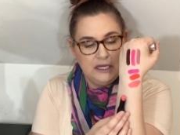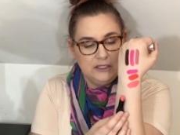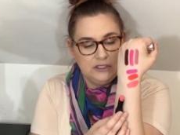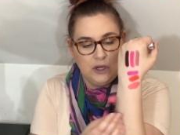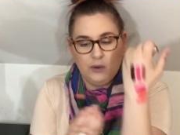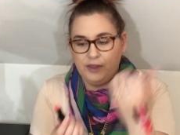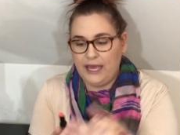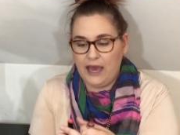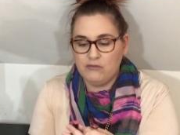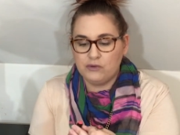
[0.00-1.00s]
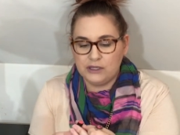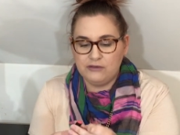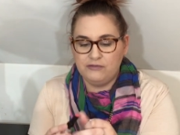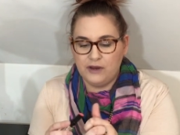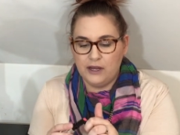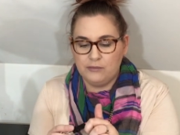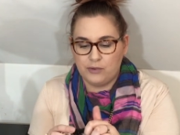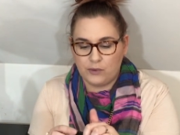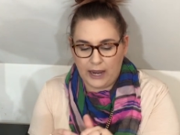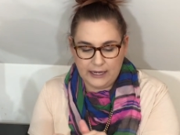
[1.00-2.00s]
So they have really fun,
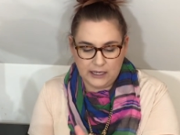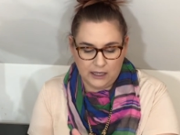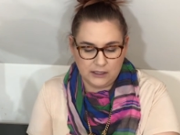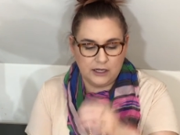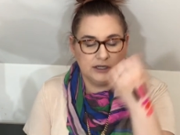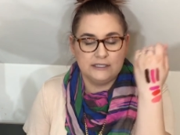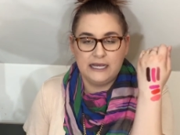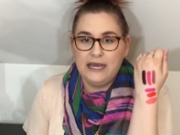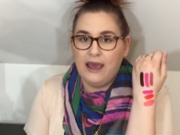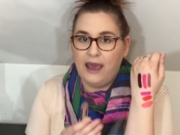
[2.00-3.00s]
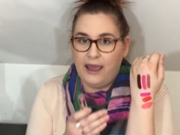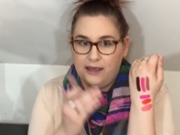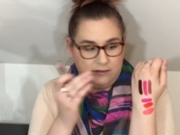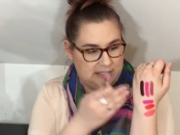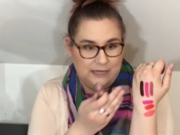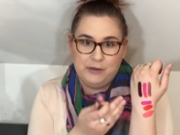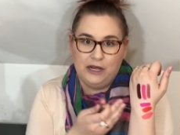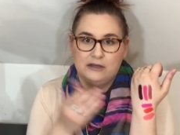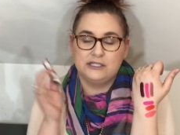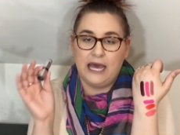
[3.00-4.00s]
bright colors and deep
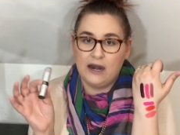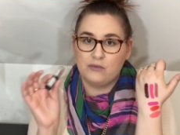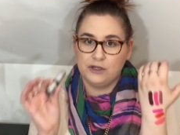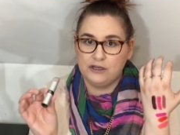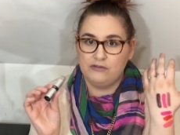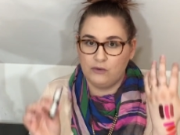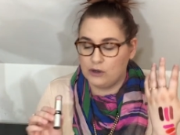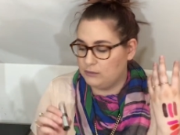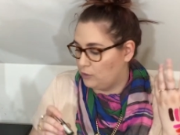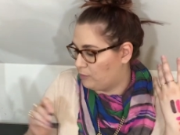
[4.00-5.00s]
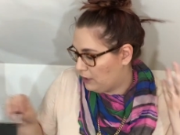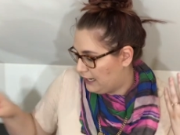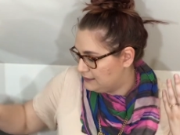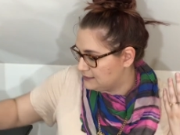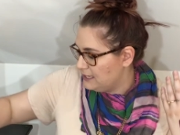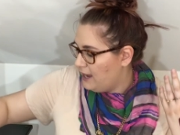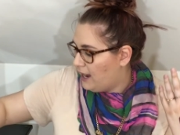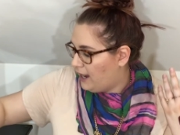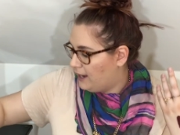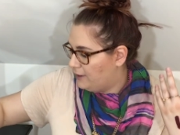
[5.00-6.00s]
colors at a really affordable price.
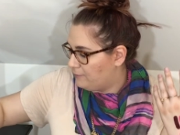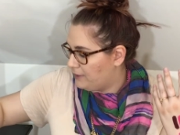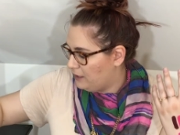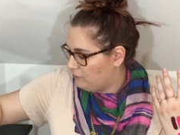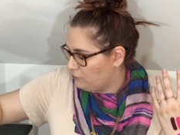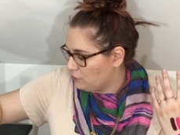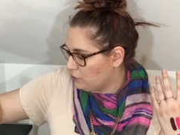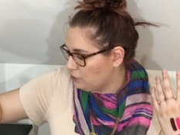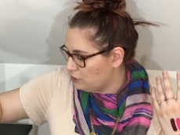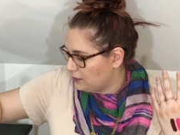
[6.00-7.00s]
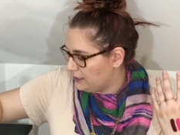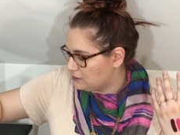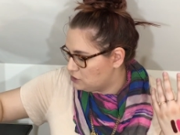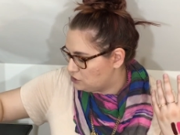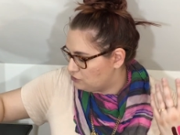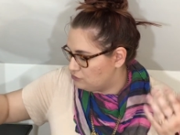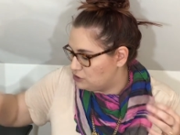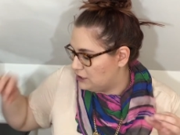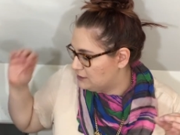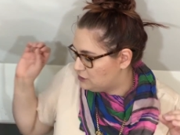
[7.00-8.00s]
If you're looking to
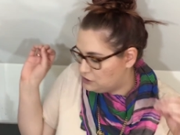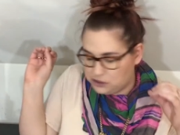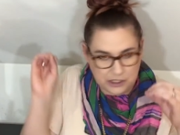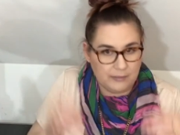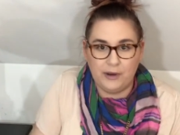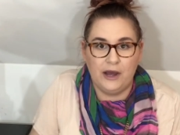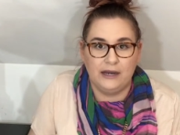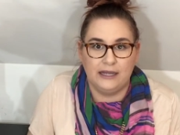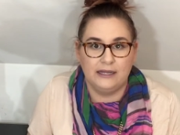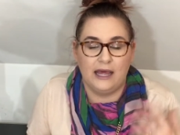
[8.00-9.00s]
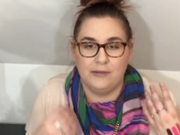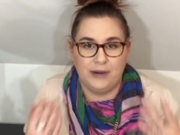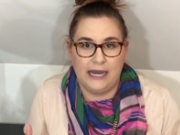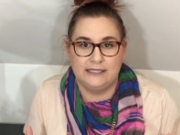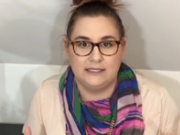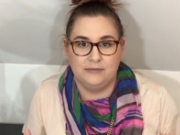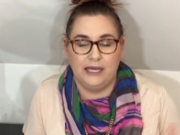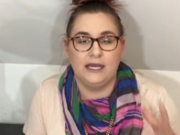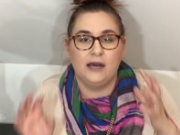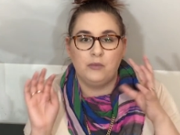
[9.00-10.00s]
just jump on in and buy some
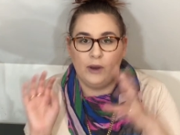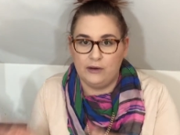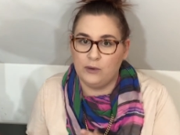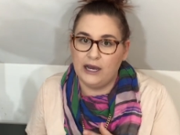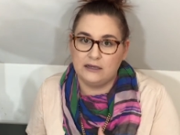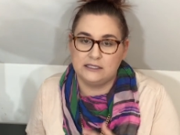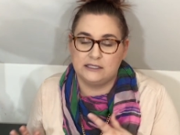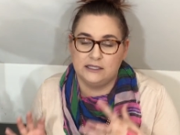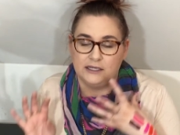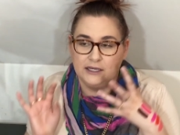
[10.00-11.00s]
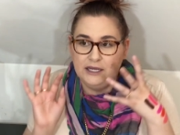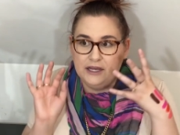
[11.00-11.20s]
makeup, Wet n Wild is the